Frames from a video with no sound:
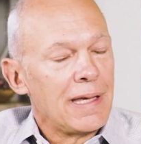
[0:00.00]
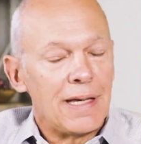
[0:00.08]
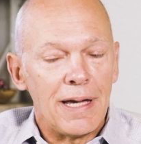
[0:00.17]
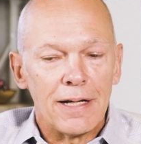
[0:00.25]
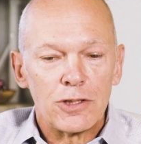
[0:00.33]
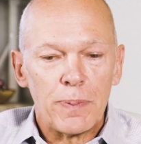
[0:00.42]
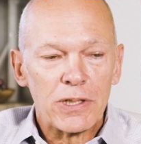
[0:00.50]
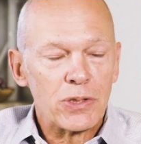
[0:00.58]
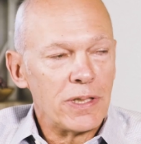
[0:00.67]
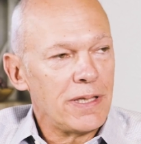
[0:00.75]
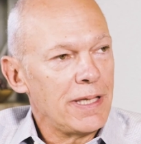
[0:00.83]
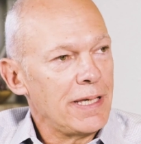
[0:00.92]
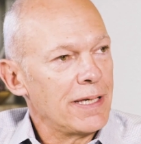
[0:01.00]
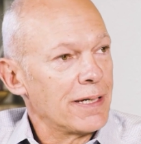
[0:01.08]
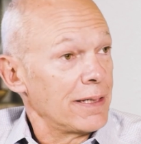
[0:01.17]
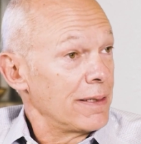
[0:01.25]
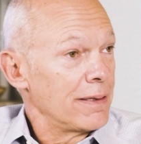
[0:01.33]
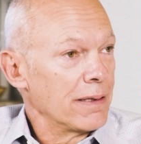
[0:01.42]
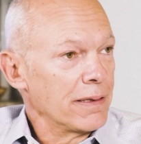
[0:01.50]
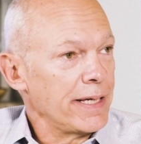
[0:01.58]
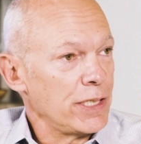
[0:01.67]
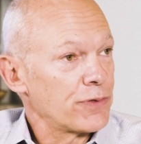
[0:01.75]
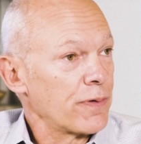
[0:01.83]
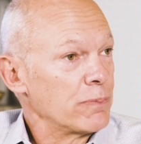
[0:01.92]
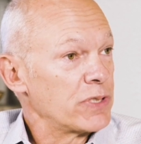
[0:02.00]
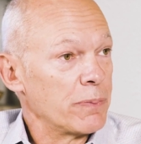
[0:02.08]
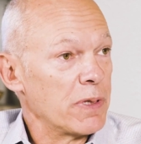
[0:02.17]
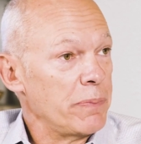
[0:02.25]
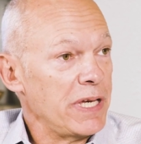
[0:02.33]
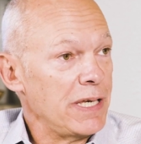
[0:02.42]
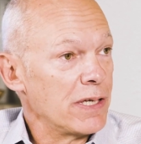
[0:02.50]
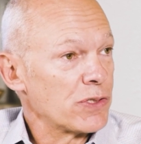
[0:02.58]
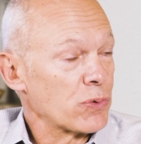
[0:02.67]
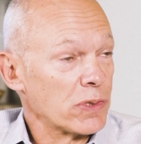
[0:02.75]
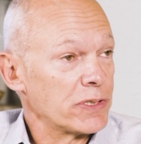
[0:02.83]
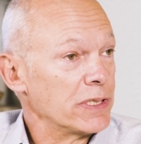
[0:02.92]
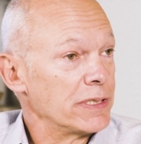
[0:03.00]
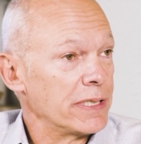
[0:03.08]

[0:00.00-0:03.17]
Yeah, especially the links from some of the media sources.